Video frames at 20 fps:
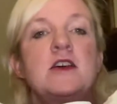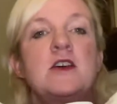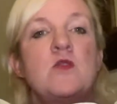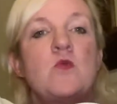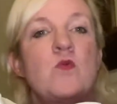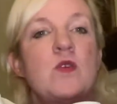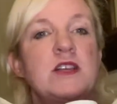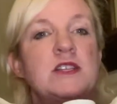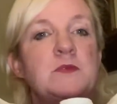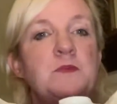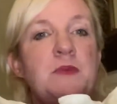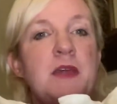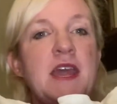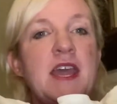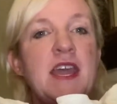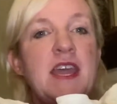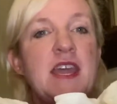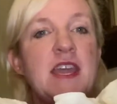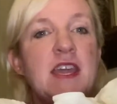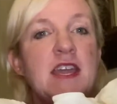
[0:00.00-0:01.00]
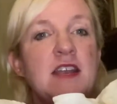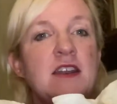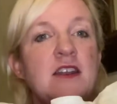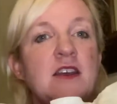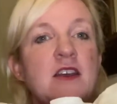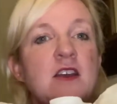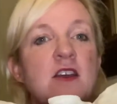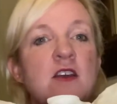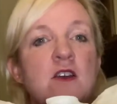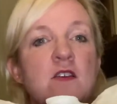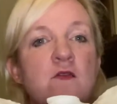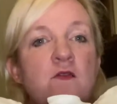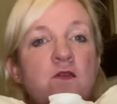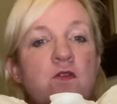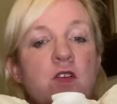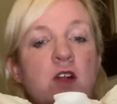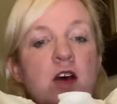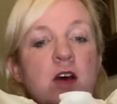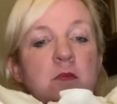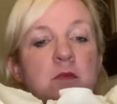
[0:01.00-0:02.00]
was pain
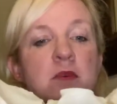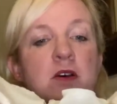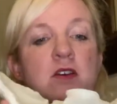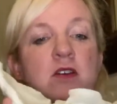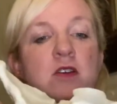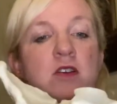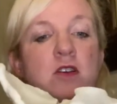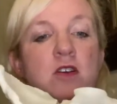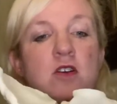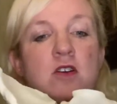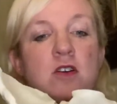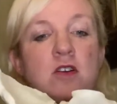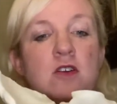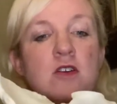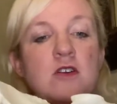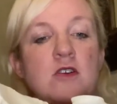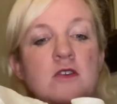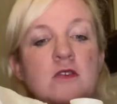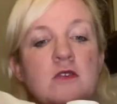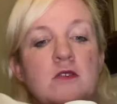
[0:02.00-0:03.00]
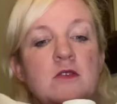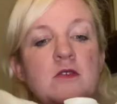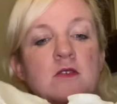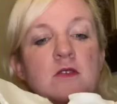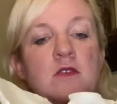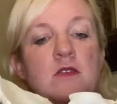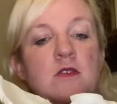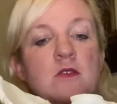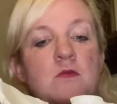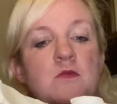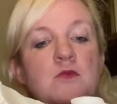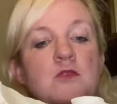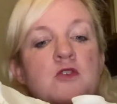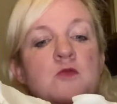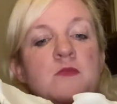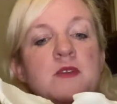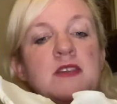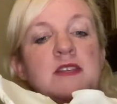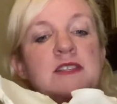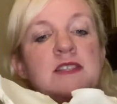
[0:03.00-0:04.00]
from her
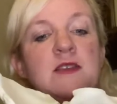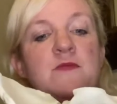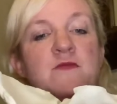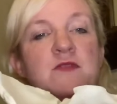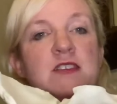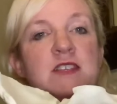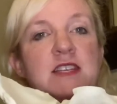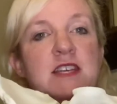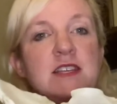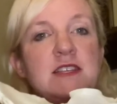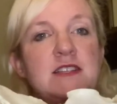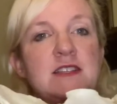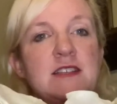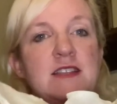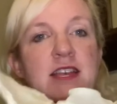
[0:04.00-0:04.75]
pubic symphysis.